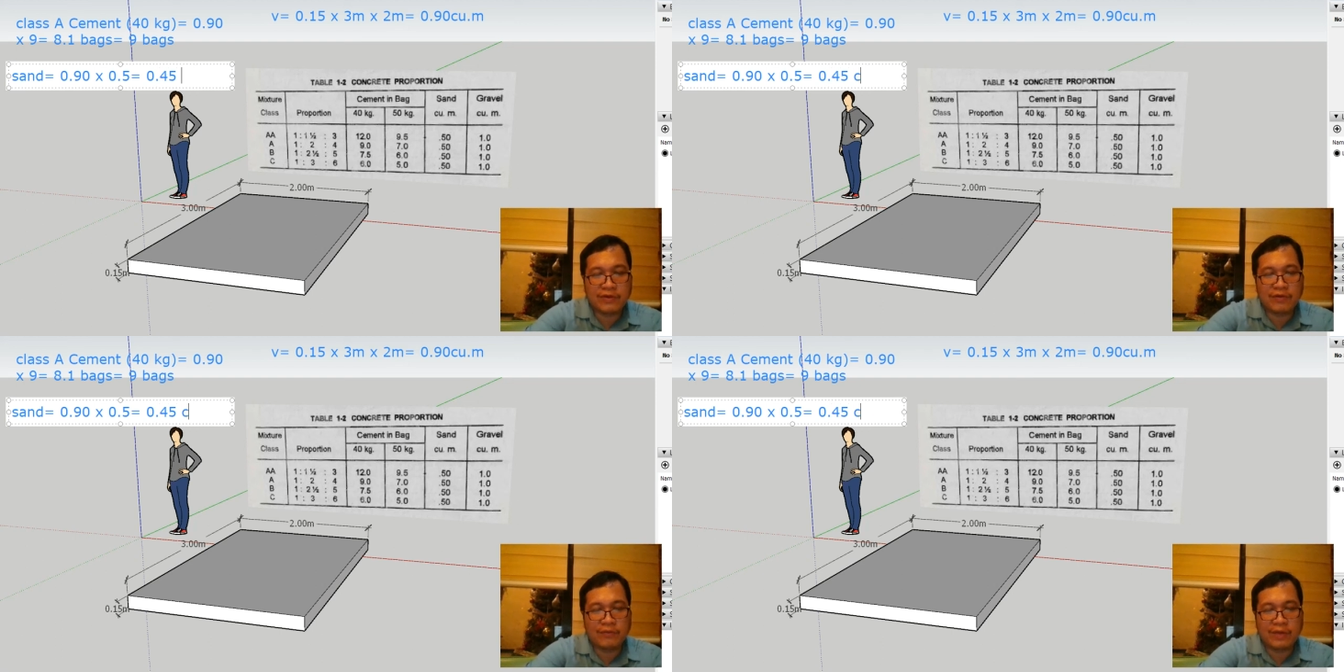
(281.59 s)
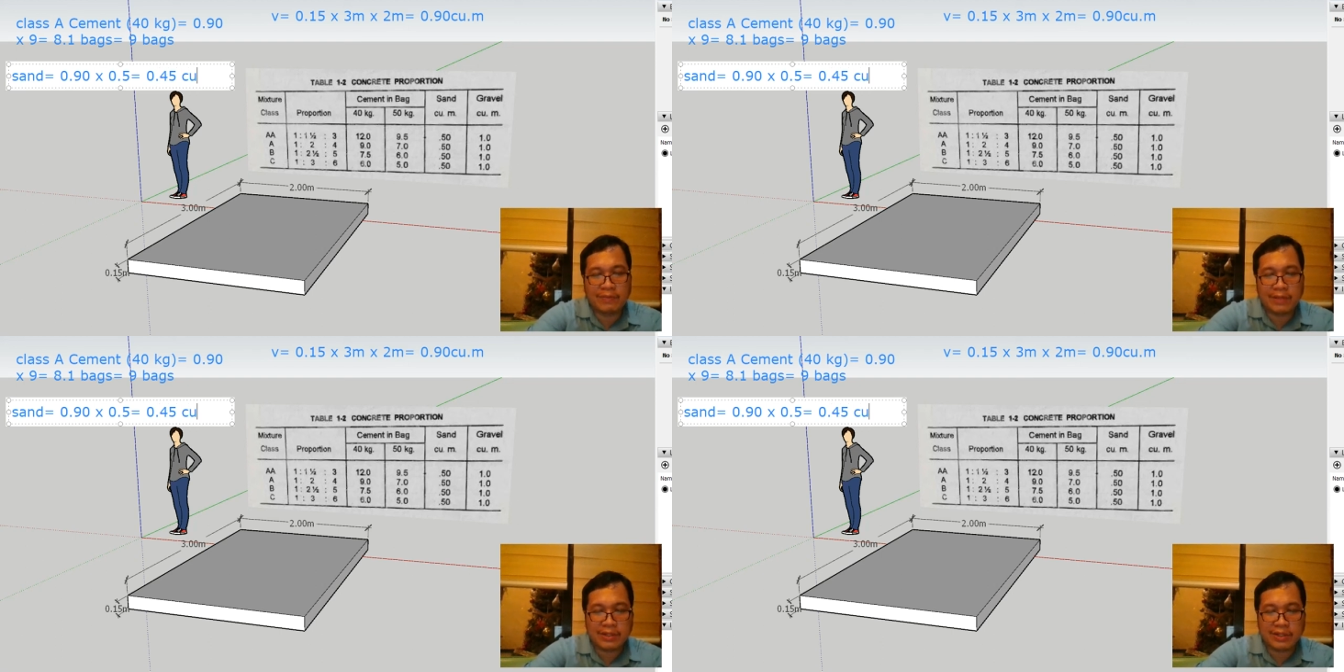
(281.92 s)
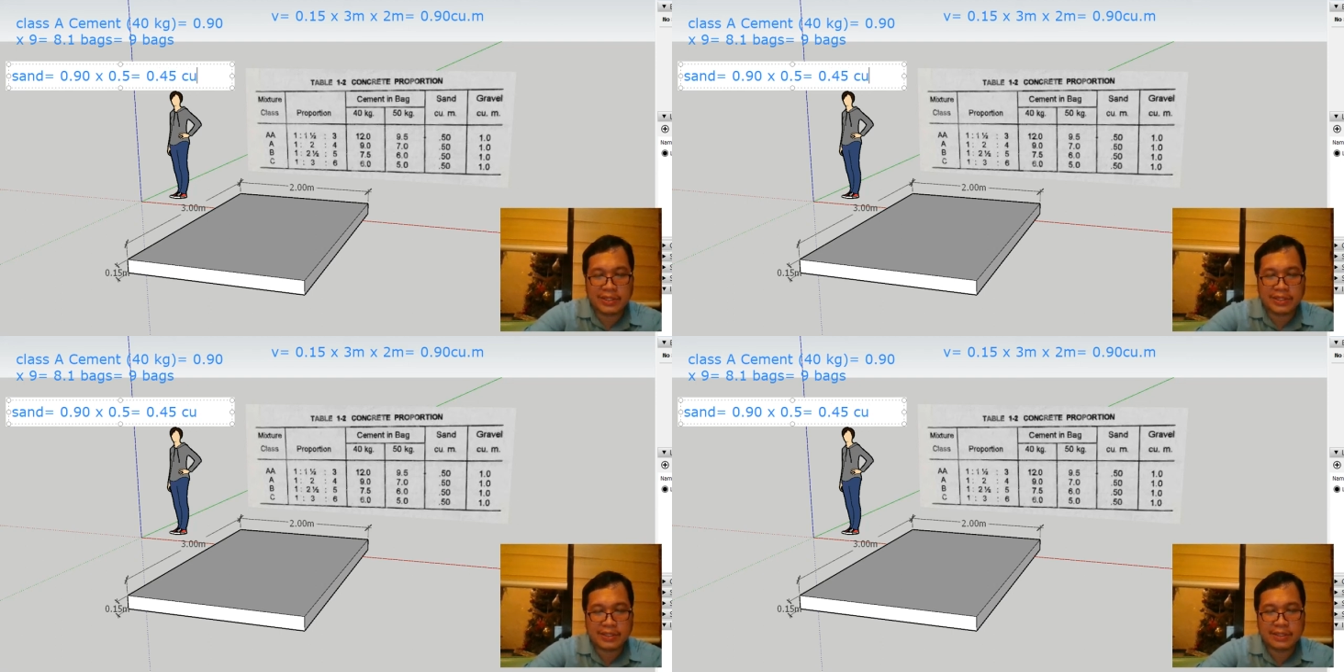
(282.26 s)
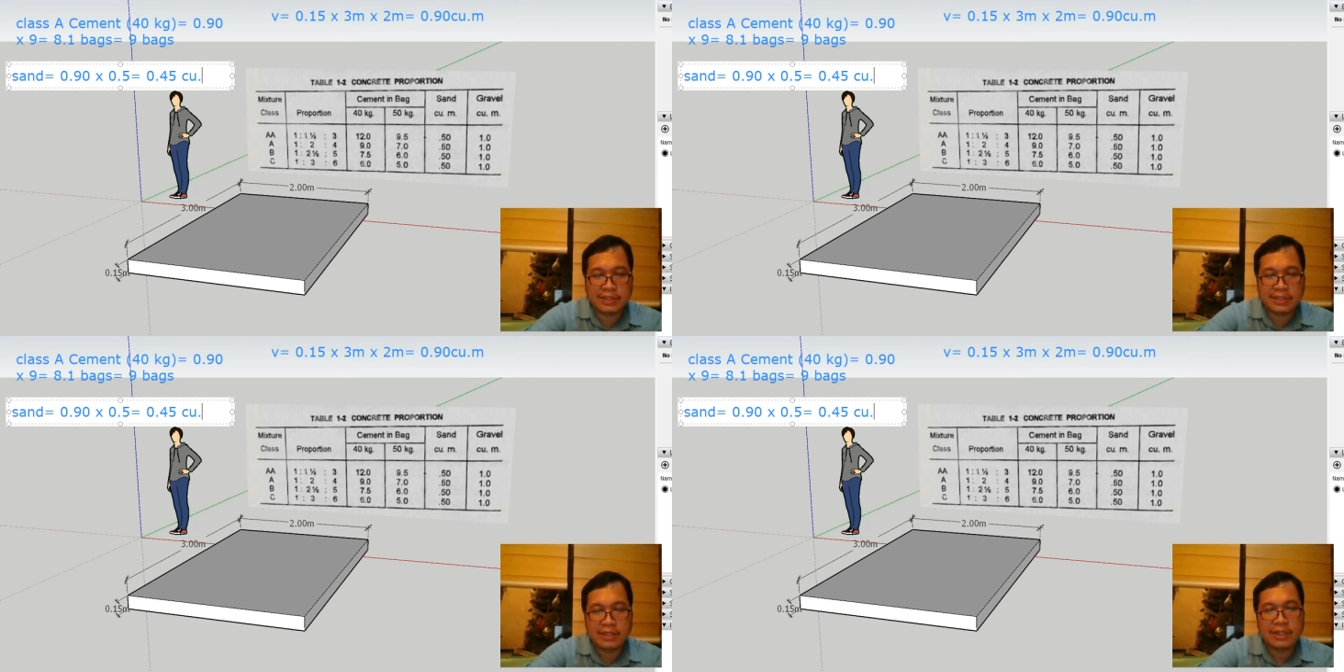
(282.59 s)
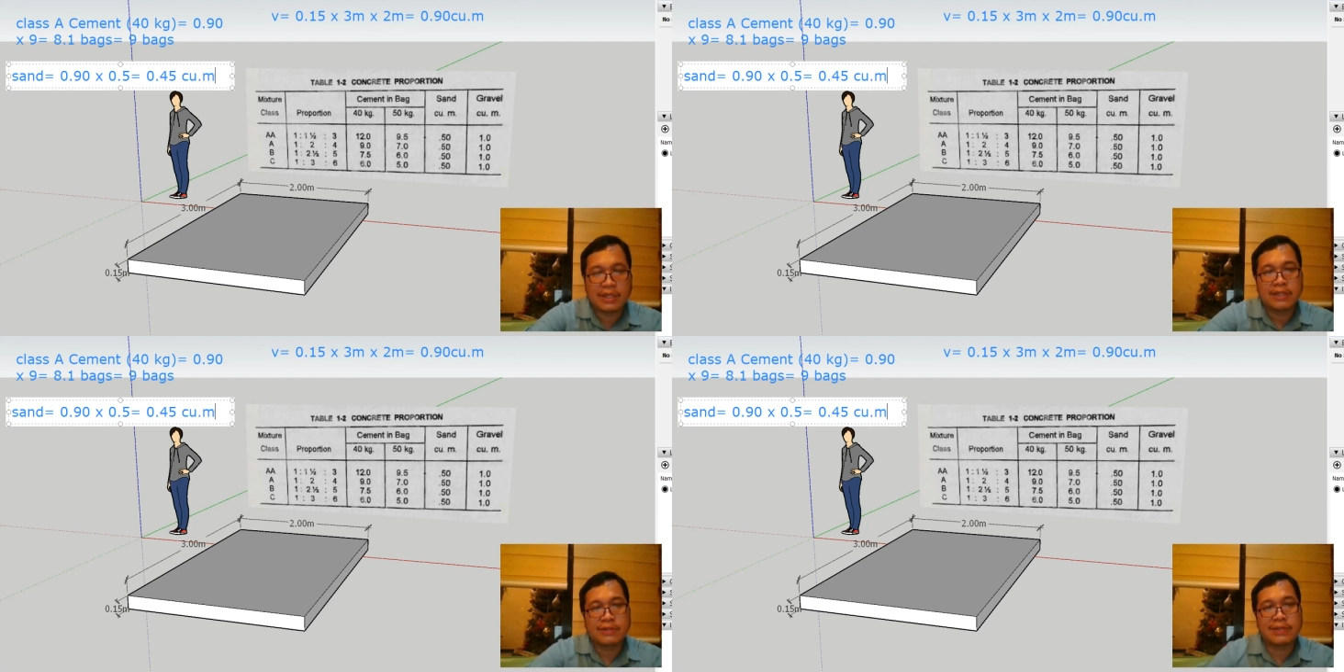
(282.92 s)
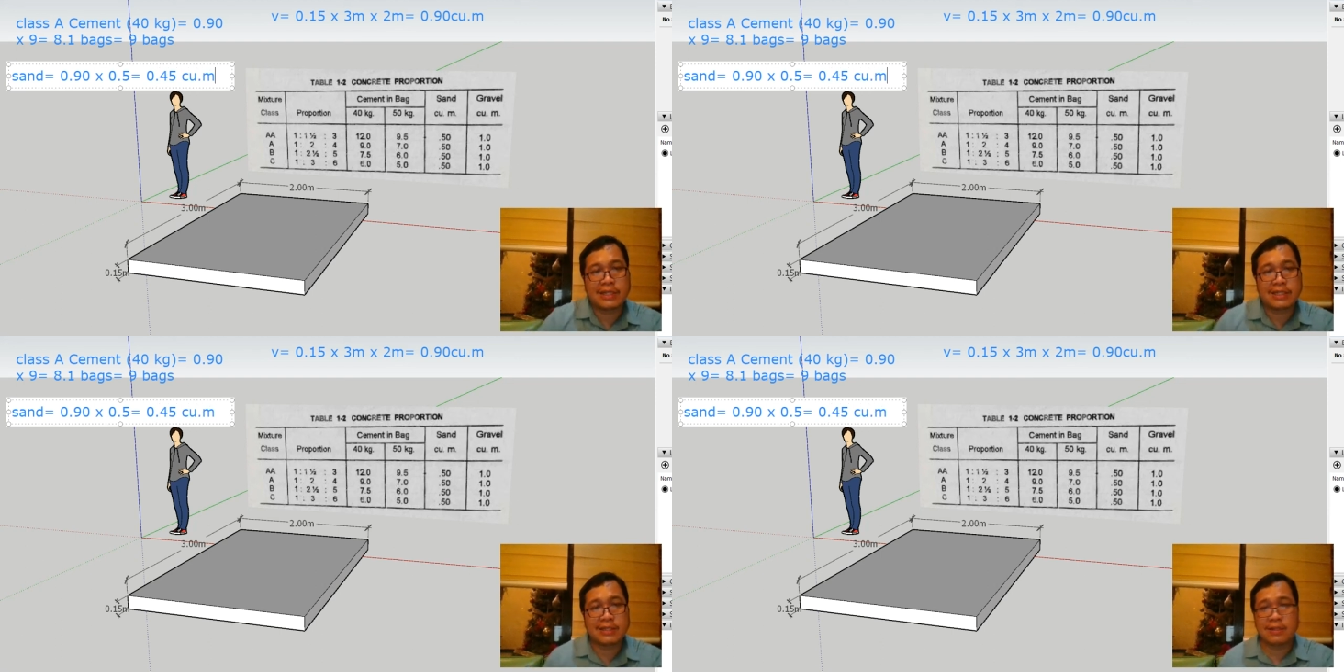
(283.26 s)
cubic meters. So
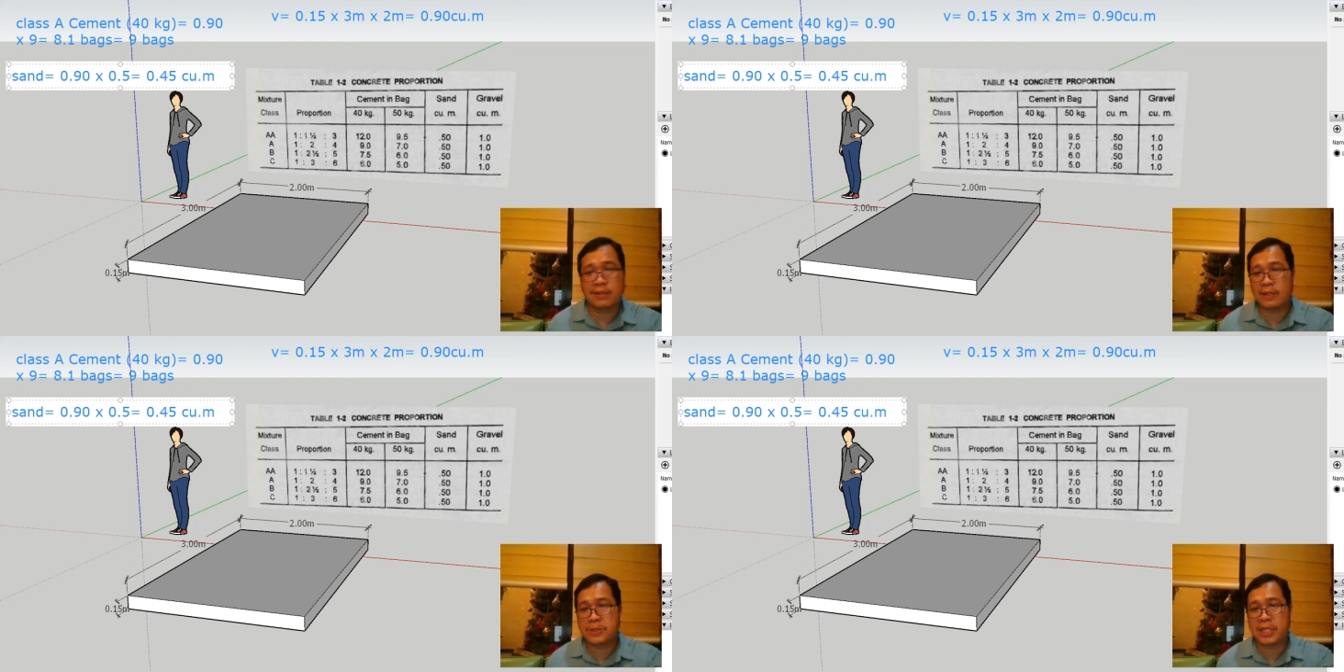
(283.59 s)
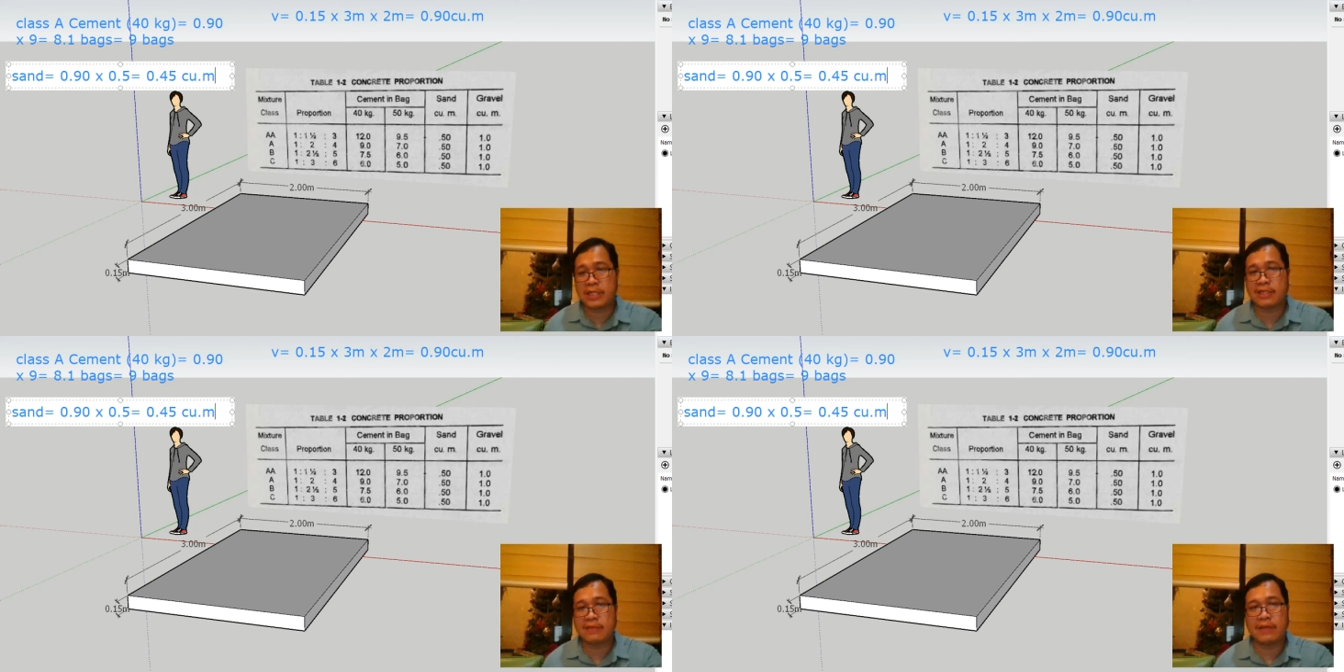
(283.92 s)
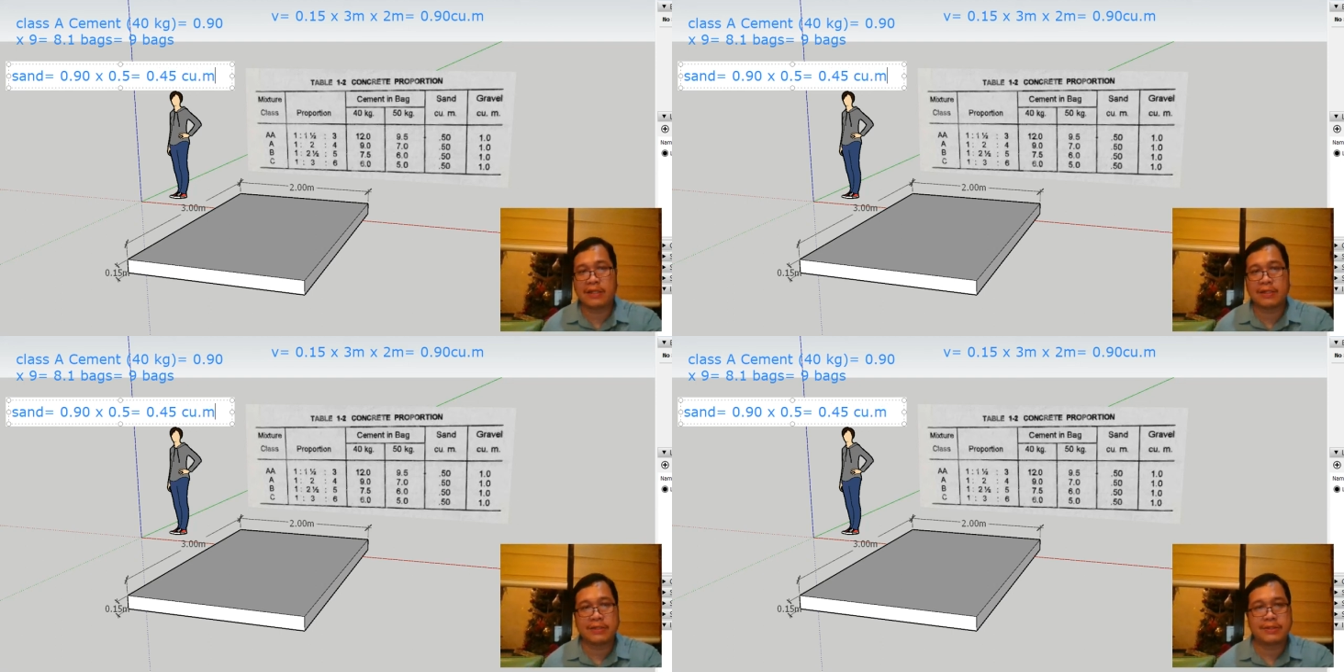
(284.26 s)
that's the rough estimate.